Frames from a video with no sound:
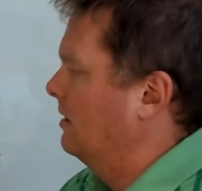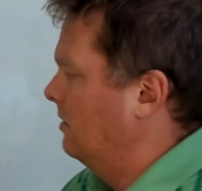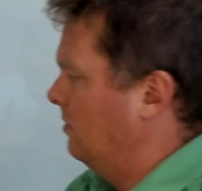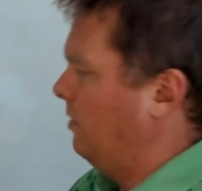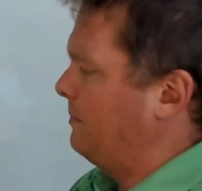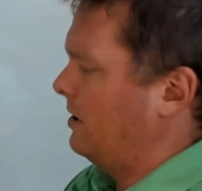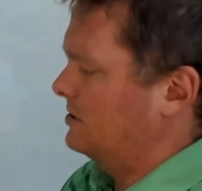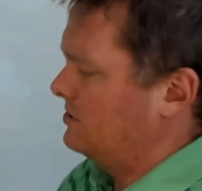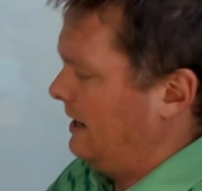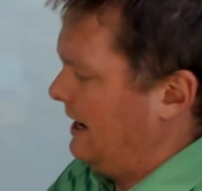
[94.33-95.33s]
what
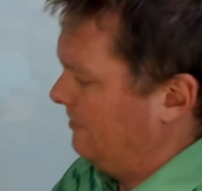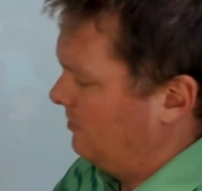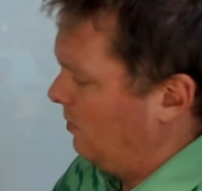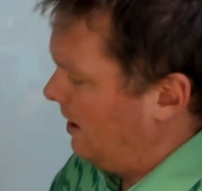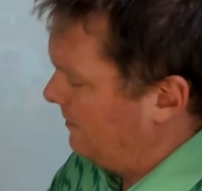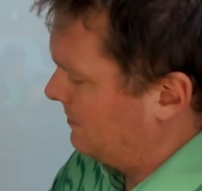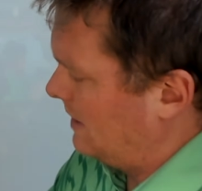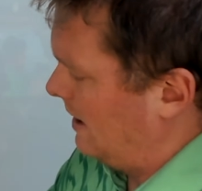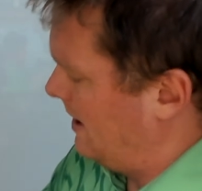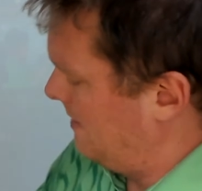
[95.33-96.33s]
parts do I have? Well,
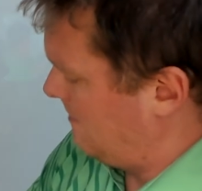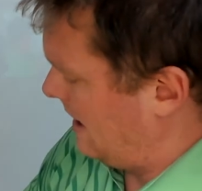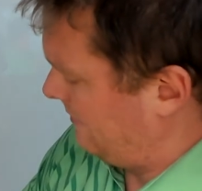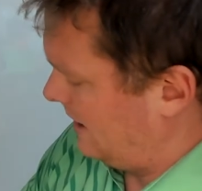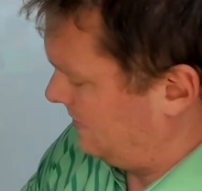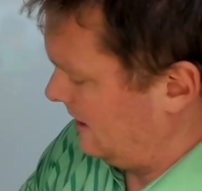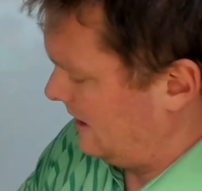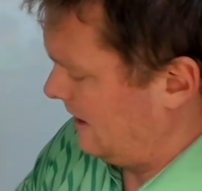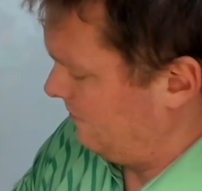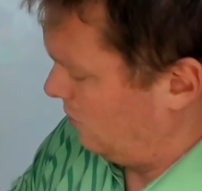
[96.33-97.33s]
I've got the,
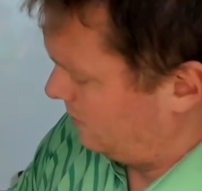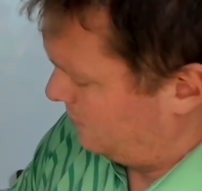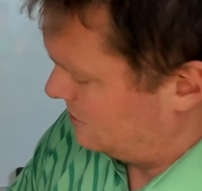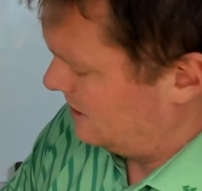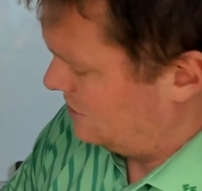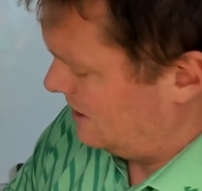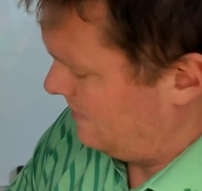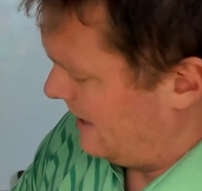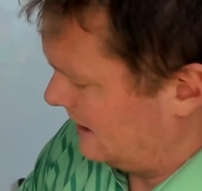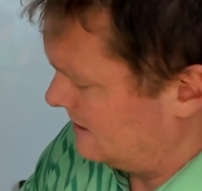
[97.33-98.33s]
again, Volker Precision
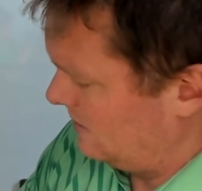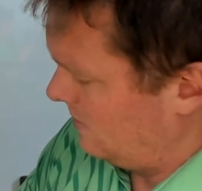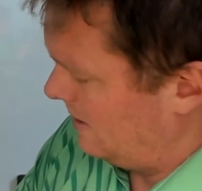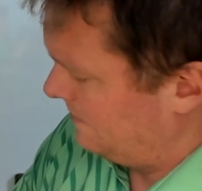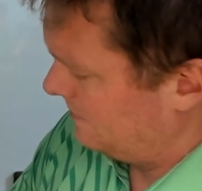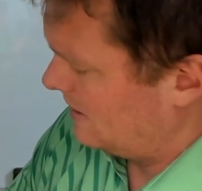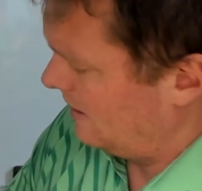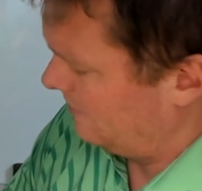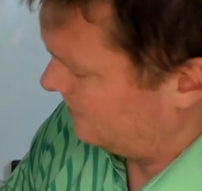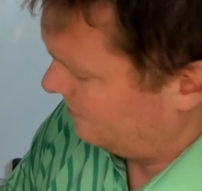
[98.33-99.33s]
magazine well.
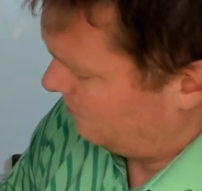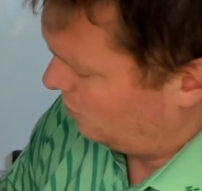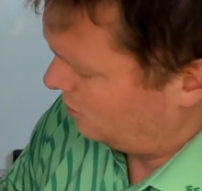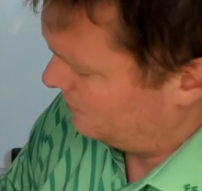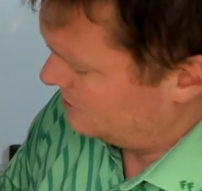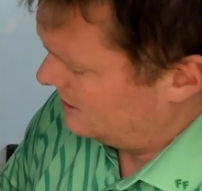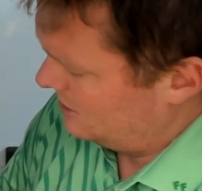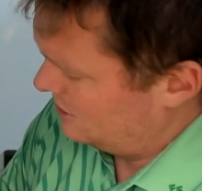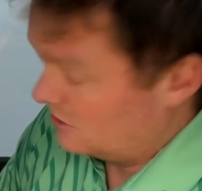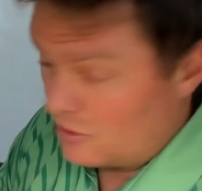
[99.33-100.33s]
I've got the Volker
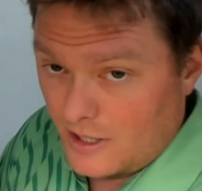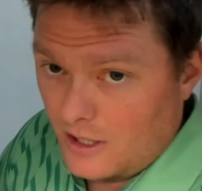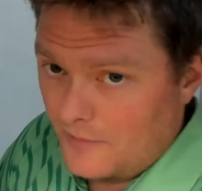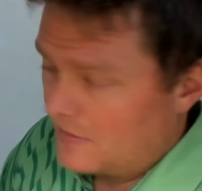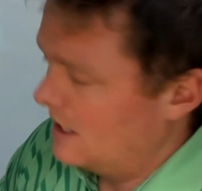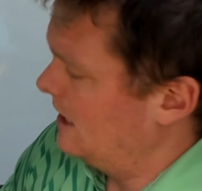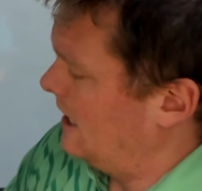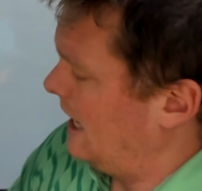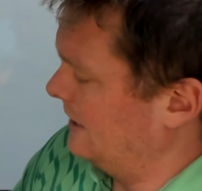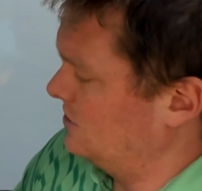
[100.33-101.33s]
Precision trigger.
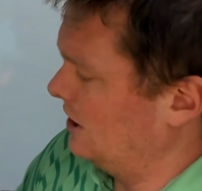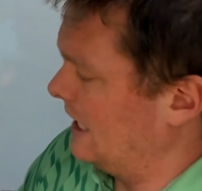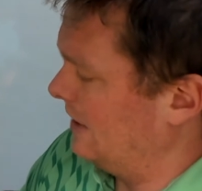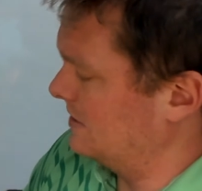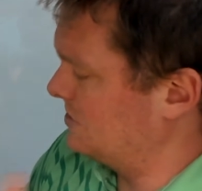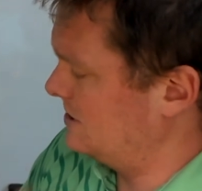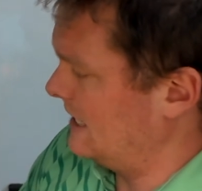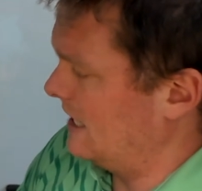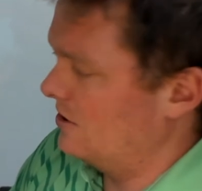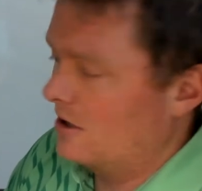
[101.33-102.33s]
I took out the
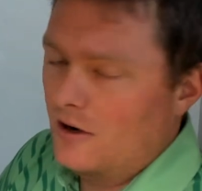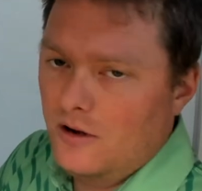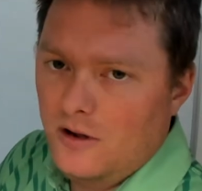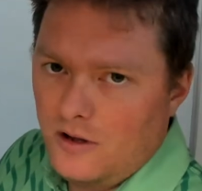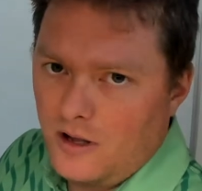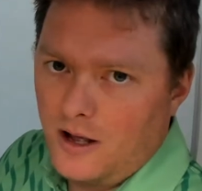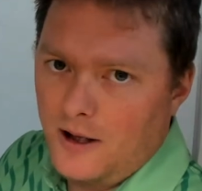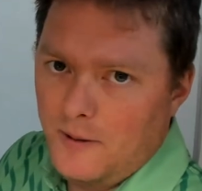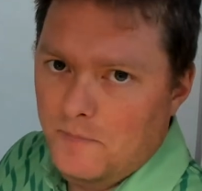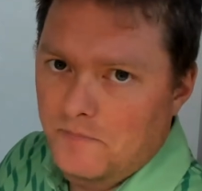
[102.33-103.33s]
standard,
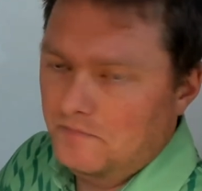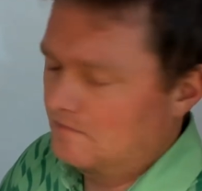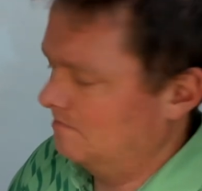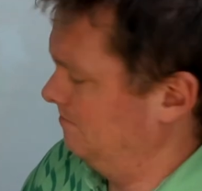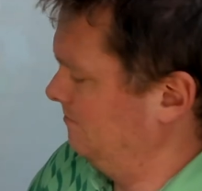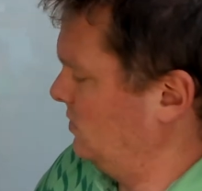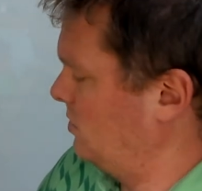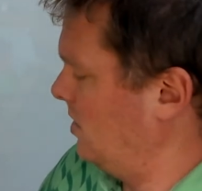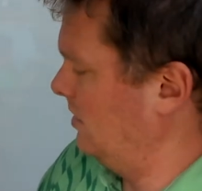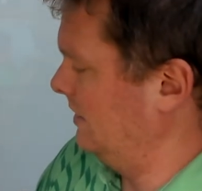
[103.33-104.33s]
we'll
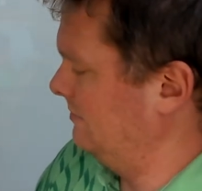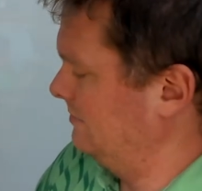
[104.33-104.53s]
call it